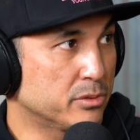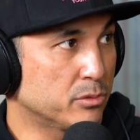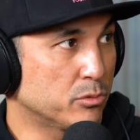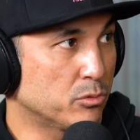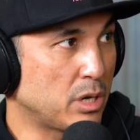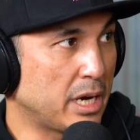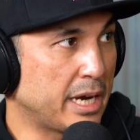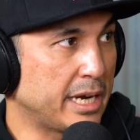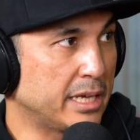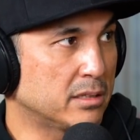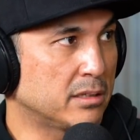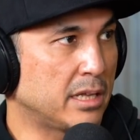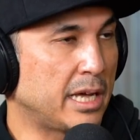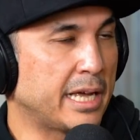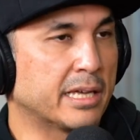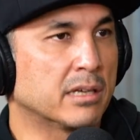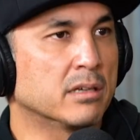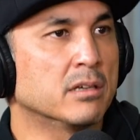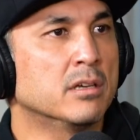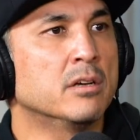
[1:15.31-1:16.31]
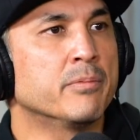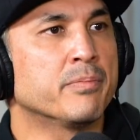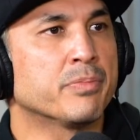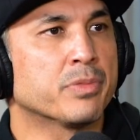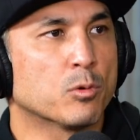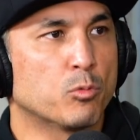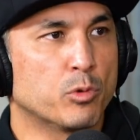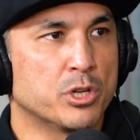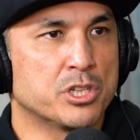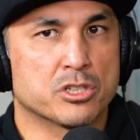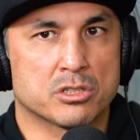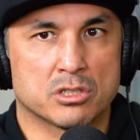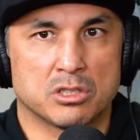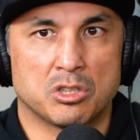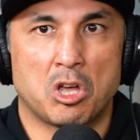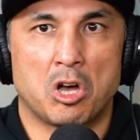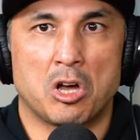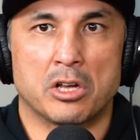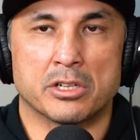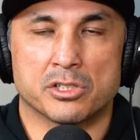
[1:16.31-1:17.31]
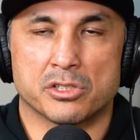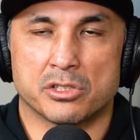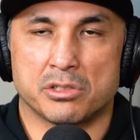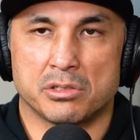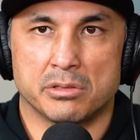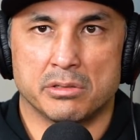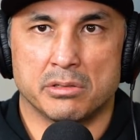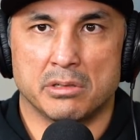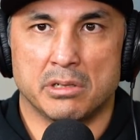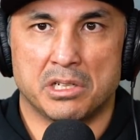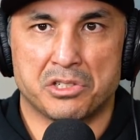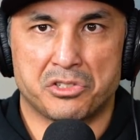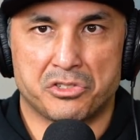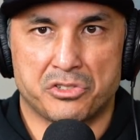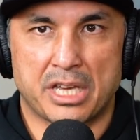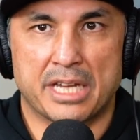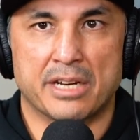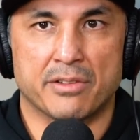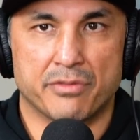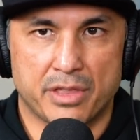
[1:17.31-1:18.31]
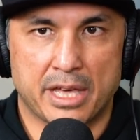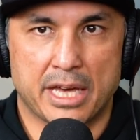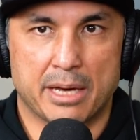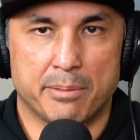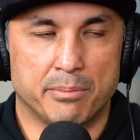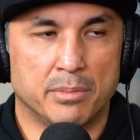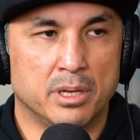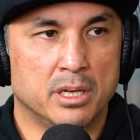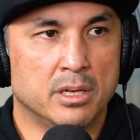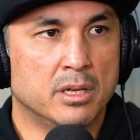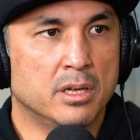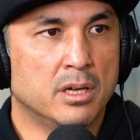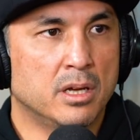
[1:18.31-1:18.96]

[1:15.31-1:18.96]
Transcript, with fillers: Yes. Right? Like, we just launched a set of them